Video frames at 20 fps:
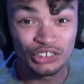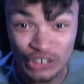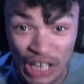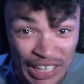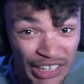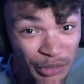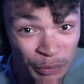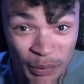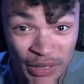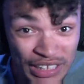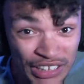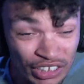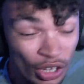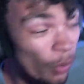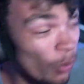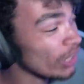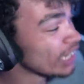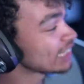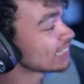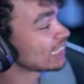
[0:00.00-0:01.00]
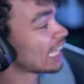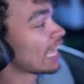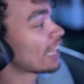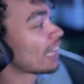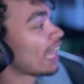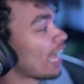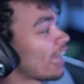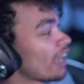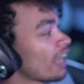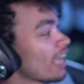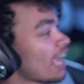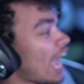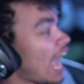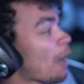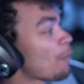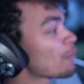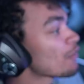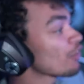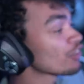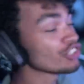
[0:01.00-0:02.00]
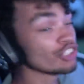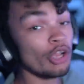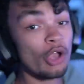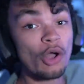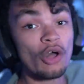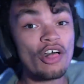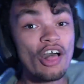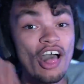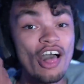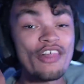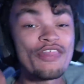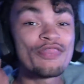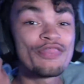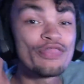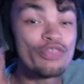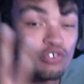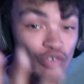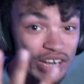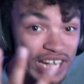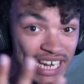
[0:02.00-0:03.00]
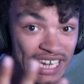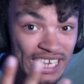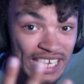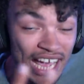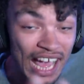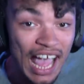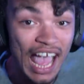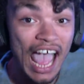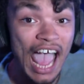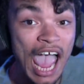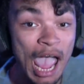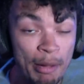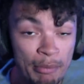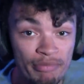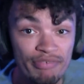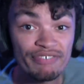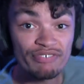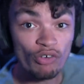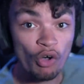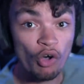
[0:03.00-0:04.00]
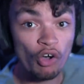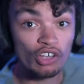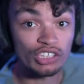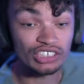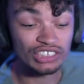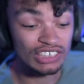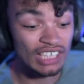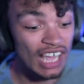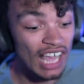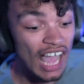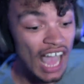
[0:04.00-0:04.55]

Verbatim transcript: Genuinely don't understand that. And we've also got three M4s.